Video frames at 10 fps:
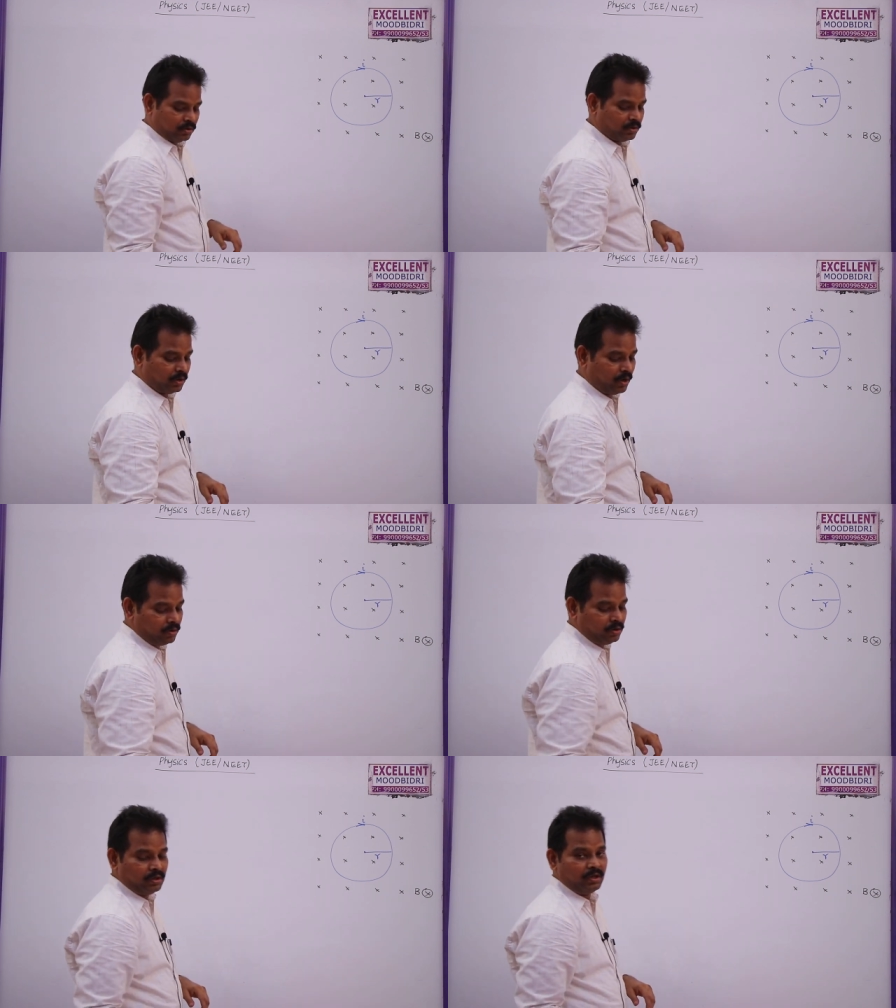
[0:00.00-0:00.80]
Now
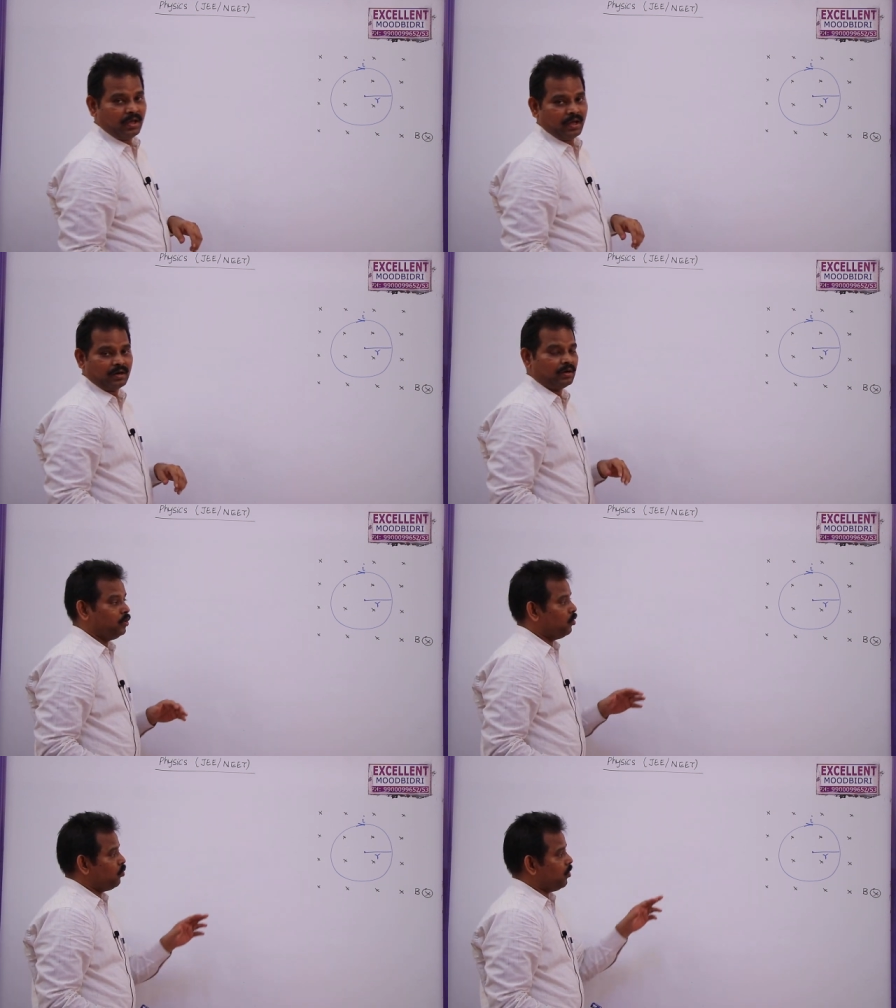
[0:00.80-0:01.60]
here
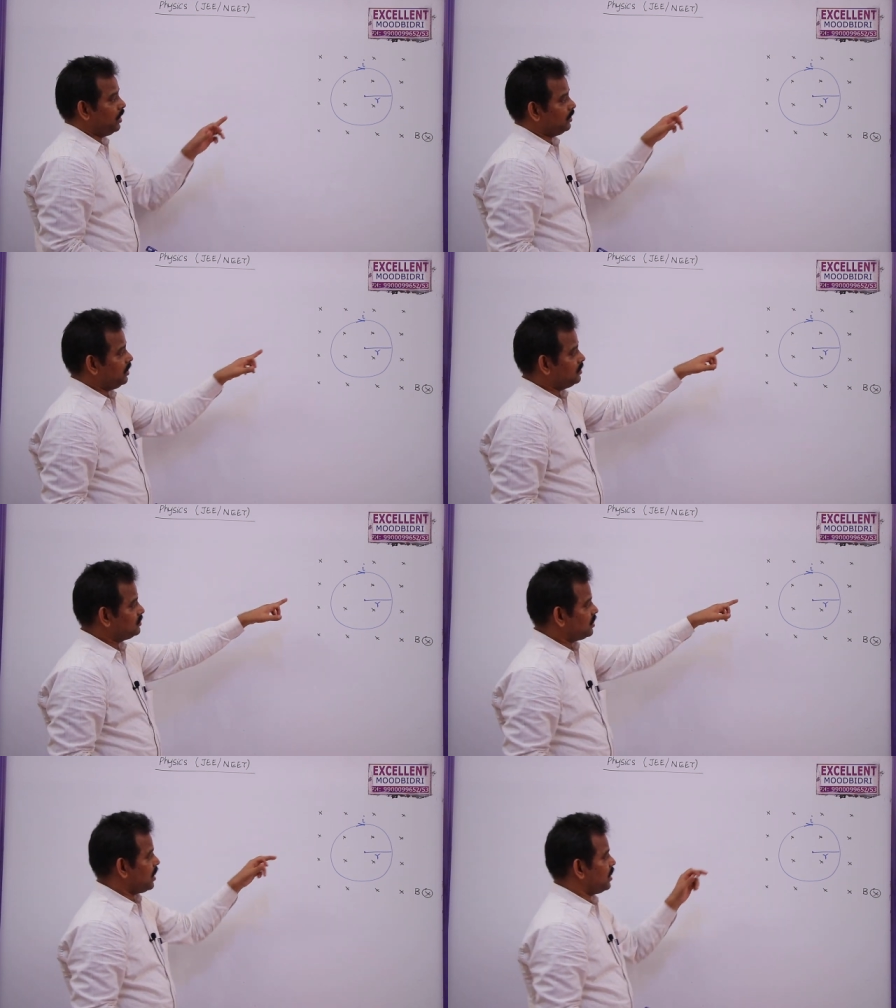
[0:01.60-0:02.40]
what is
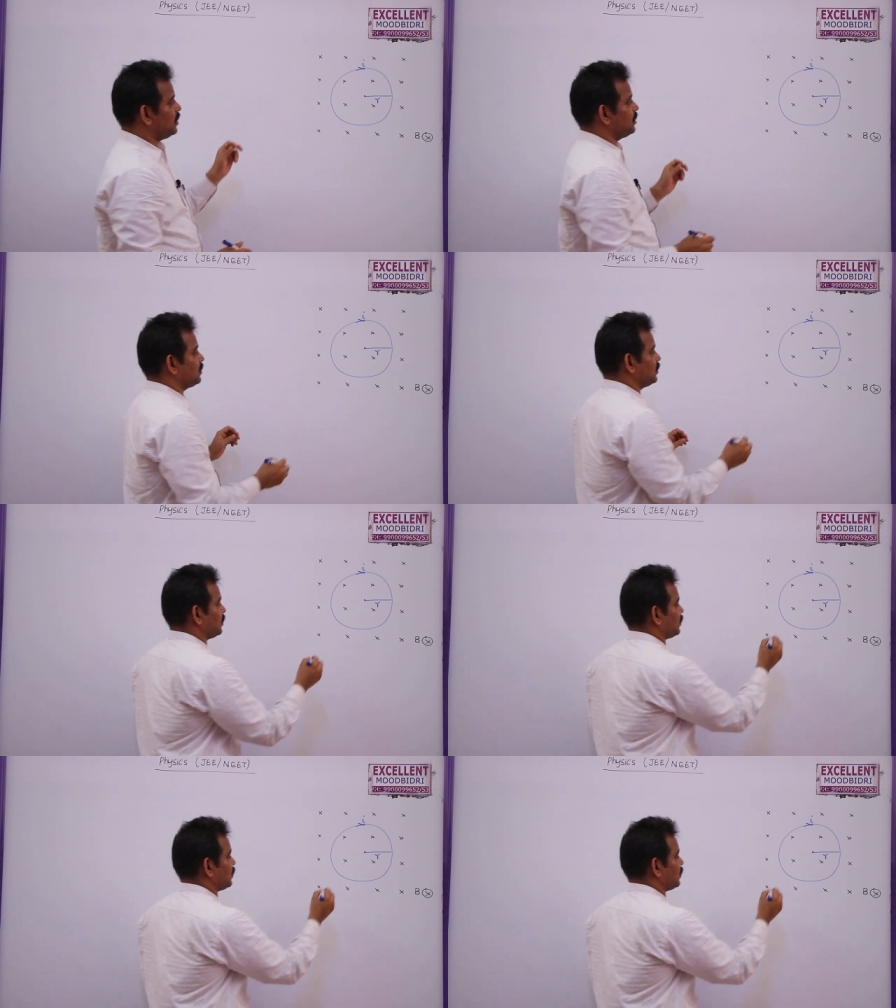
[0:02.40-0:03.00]
the